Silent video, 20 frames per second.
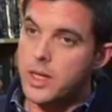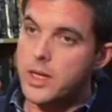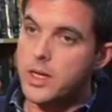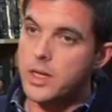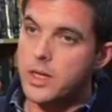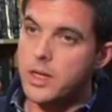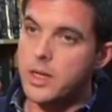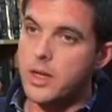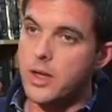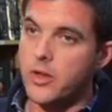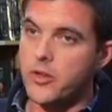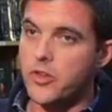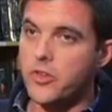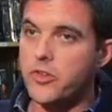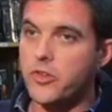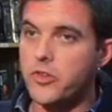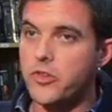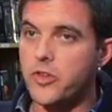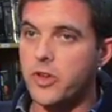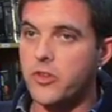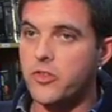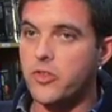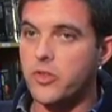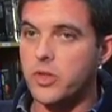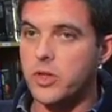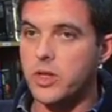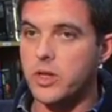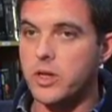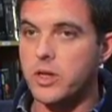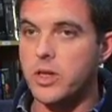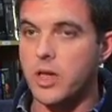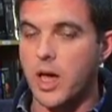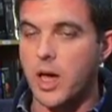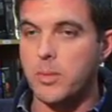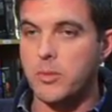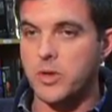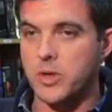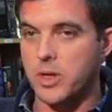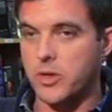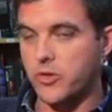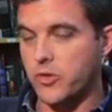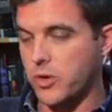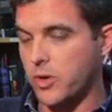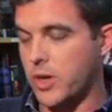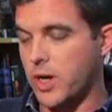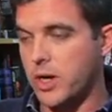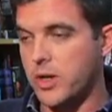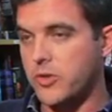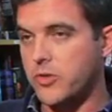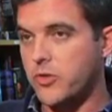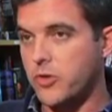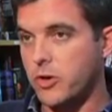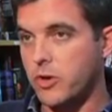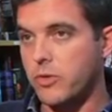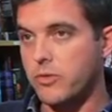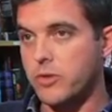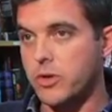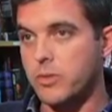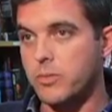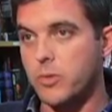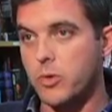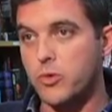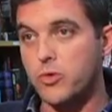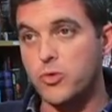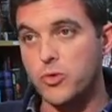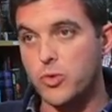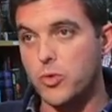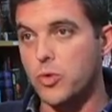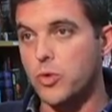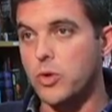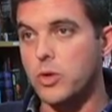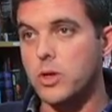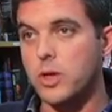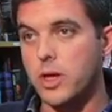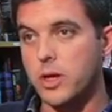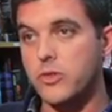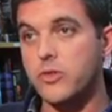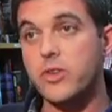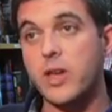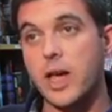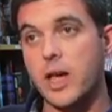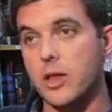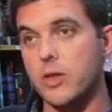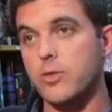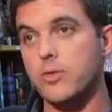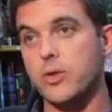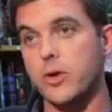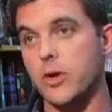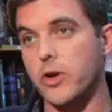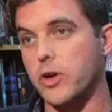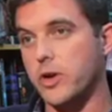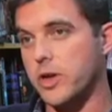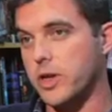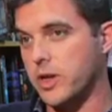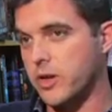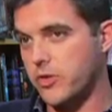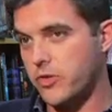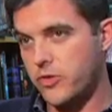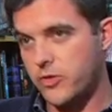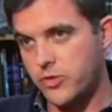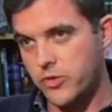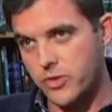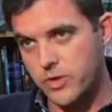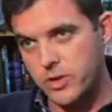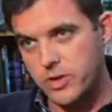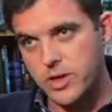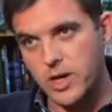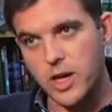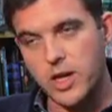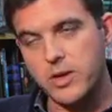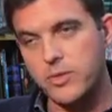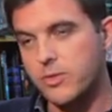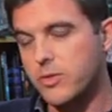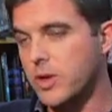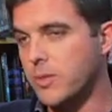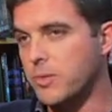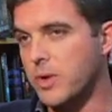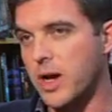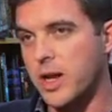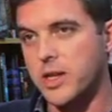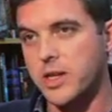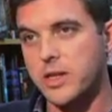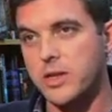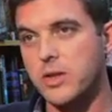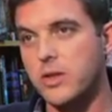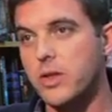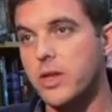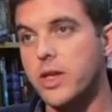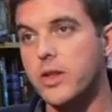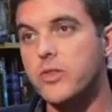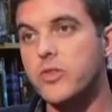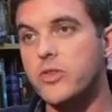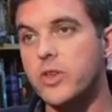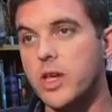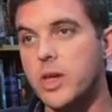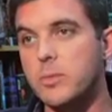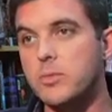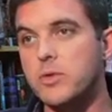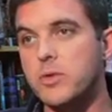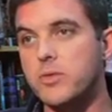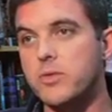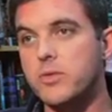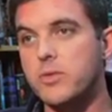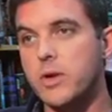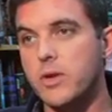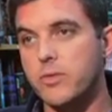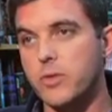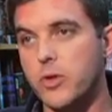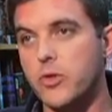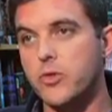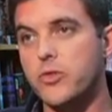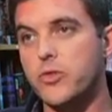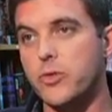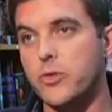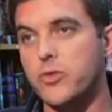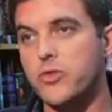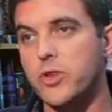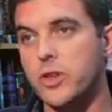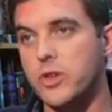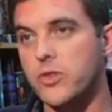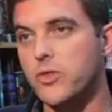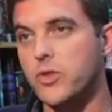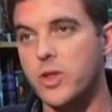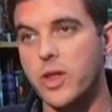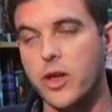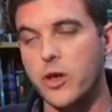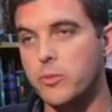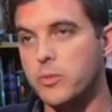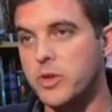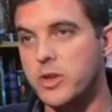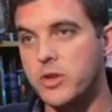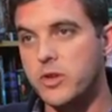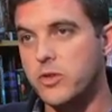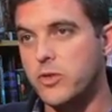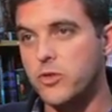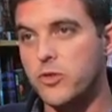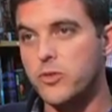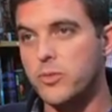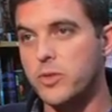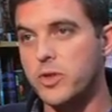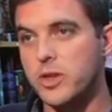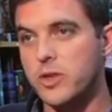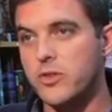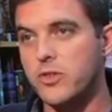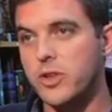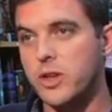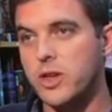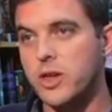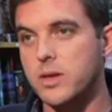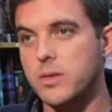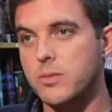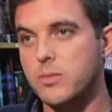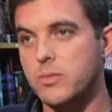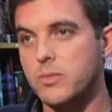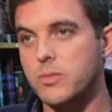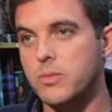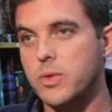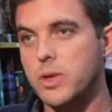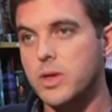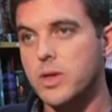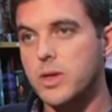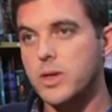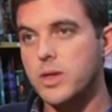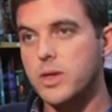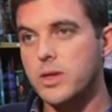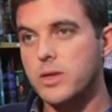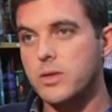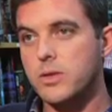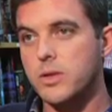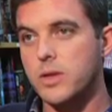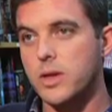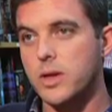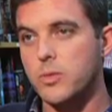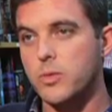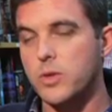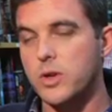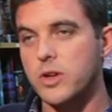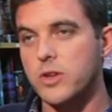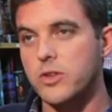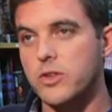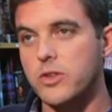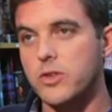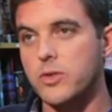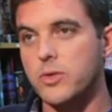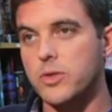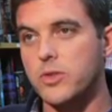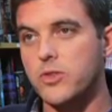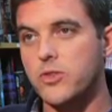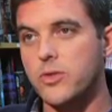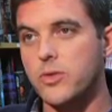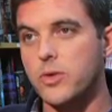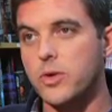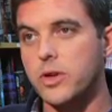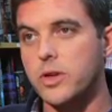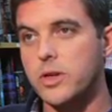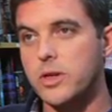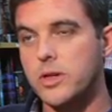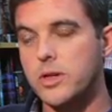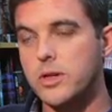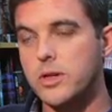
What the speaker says: It is. Yeah. It's essentially a common. So I served in Mosul and Talafar, and it's kind of combining the landscape of those two cities allowed me to do some things that I wanted to do in the story.